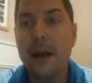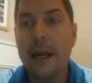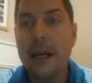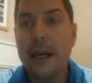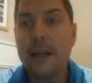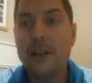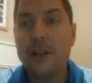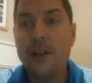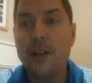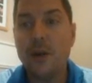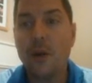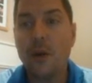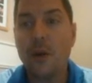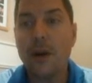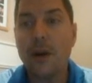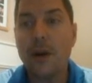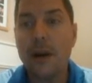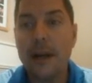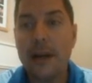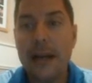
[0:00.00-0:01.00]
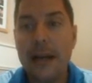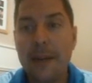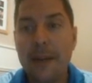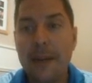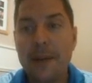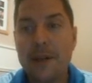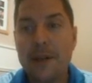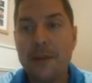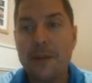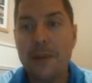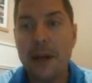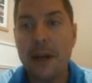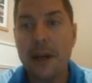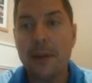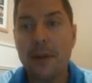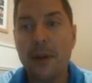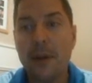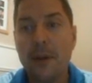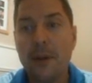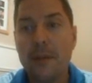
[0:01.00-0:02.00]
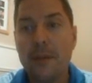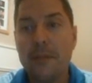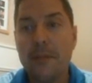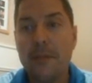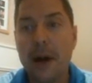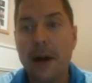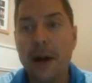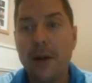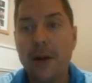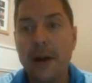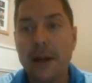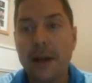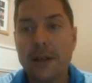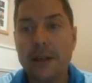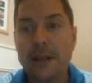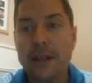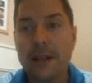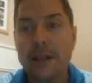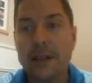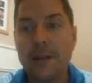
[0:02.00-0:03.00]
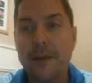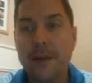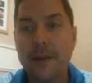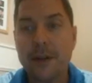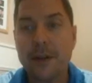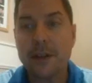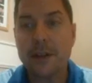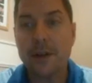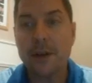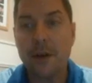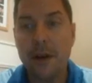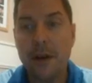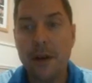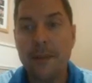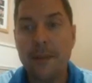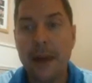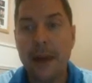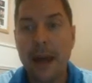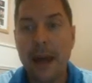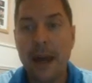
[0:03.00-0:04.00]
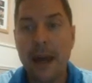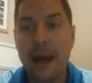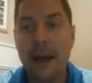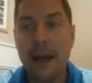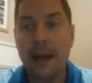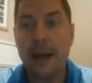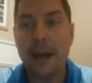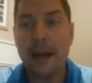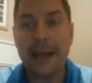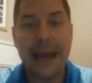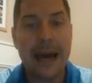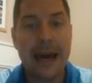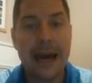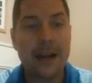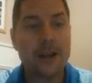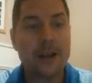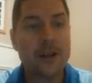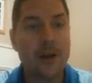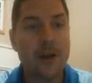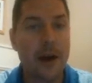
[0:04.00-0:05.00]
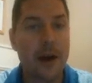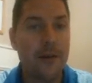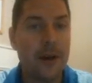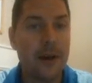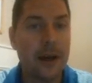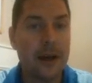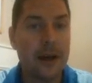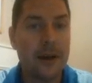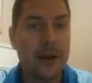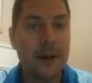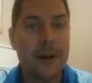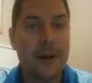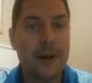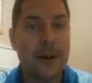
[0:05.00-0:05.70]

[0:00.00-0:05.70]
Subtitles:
is your damage: minimal, moderate, extensive, extreme, and catastrophic.